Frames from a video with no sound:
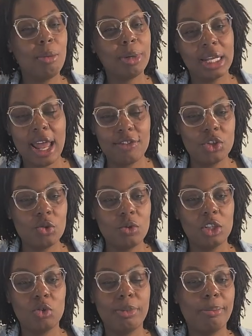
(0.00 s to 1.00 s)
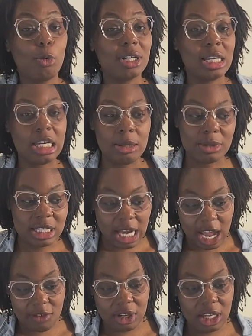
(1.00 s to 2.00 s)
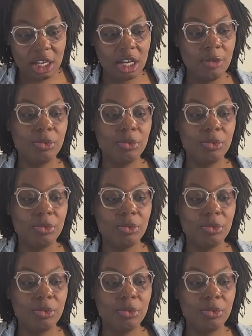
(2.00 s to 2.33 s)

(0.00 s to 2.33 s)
But I'd have to do a little bit more deep diving